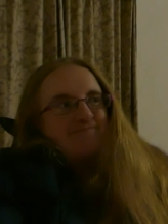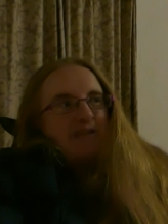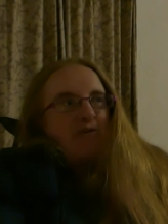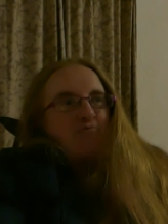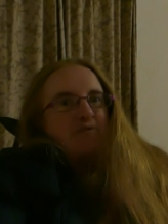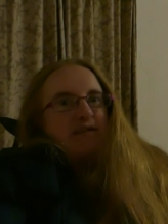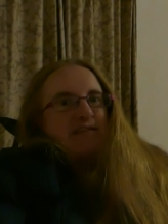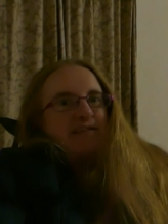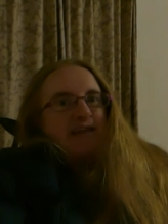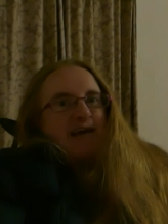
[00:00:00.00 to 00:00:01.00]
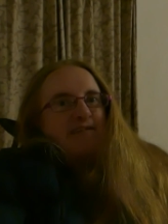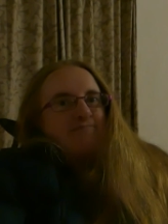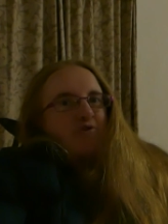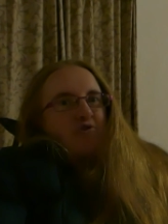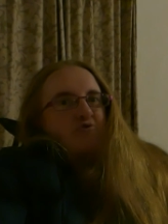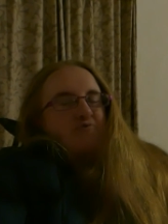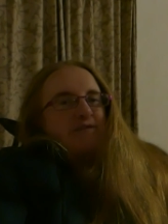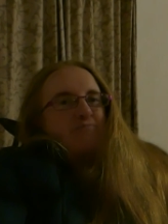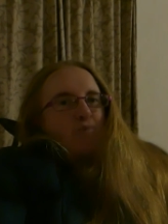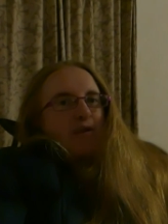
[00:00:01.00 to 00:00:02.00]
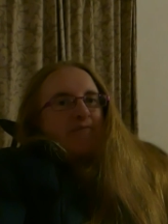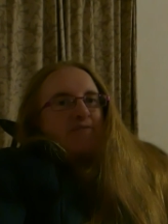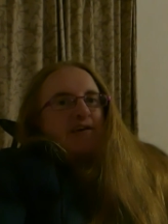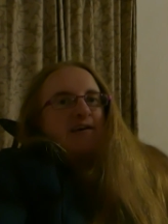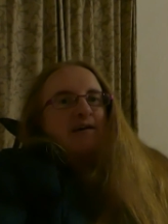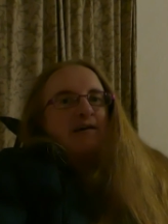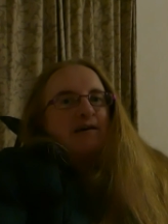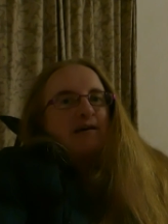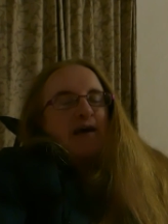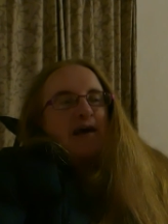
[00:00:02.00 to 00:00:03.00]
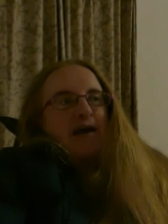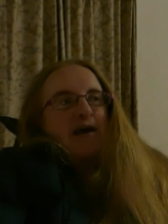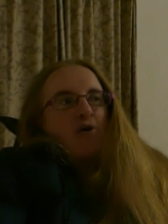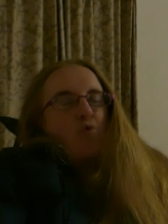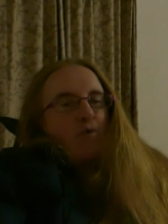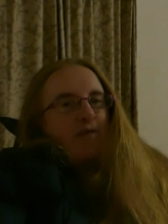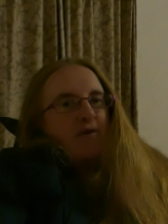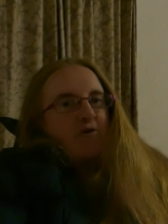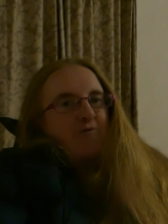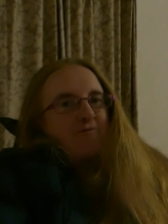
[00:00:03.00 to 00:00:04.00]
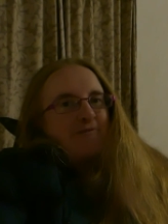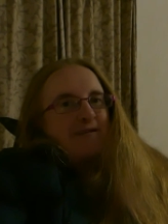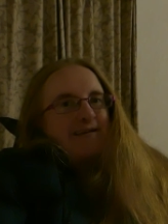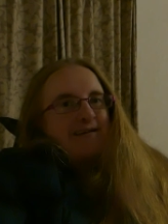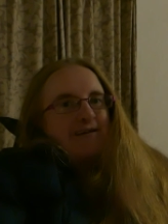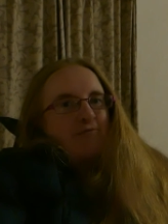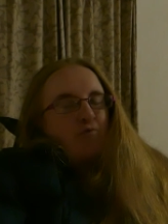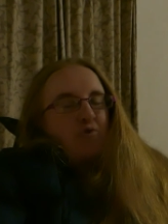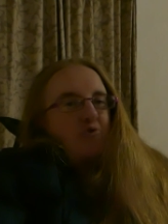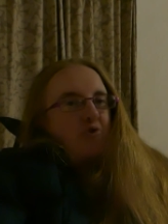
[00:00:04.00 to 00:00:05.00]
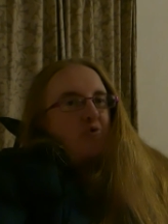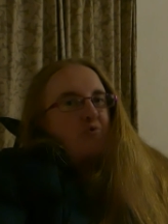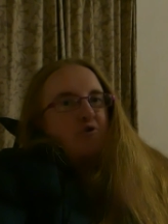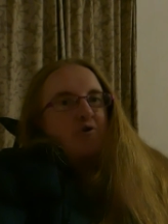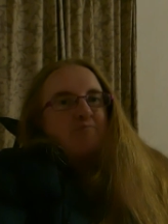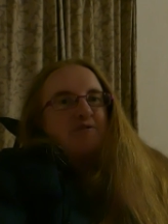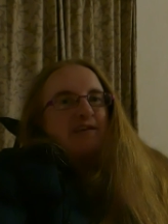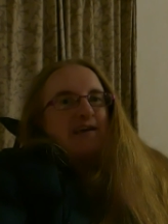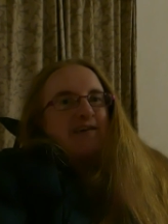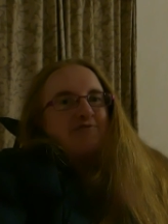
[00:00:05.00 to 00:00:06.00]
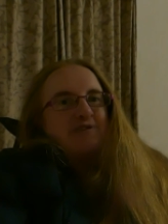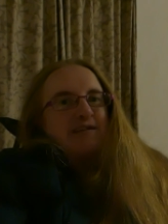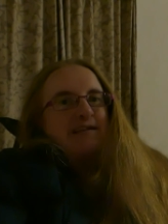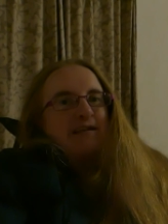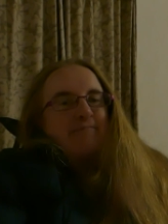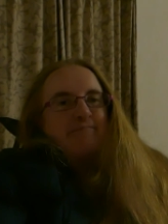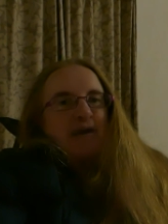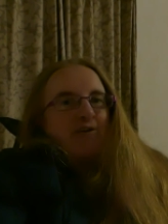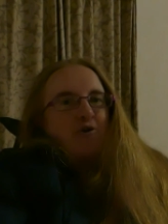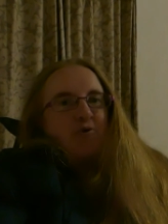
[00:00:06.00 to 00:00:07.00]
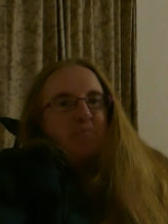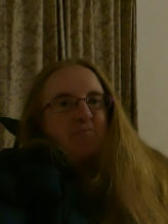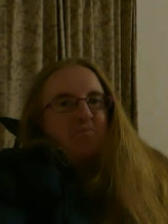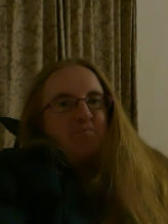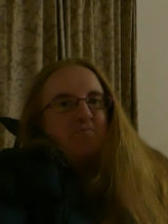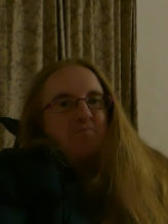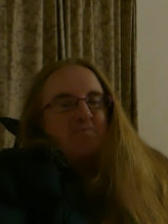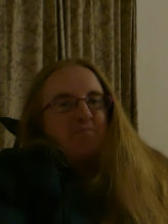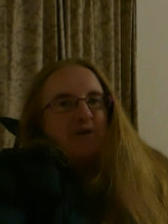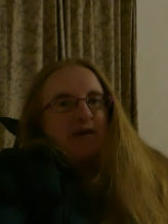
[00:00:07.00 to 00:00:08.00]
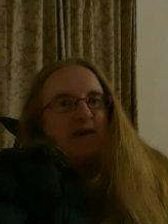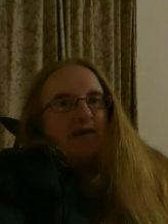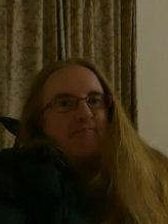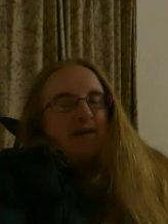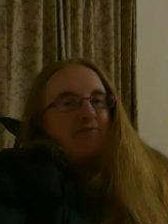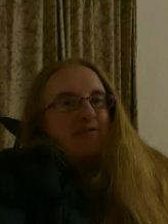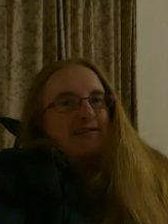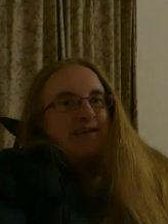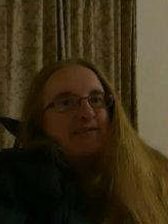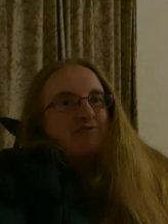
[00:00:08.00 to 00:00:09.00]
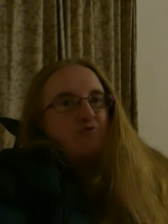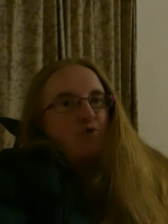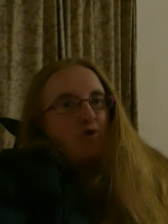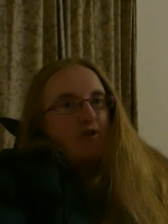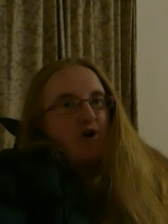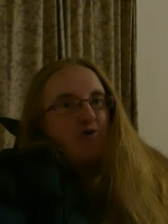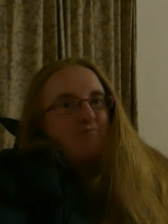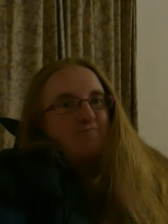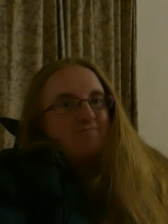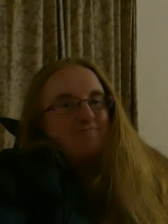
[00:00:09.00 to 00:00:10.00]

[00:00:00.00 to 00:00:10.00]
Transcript: out near the sun, Mercury, whatever, all alone, with no communication back home. Mariner 10, call home,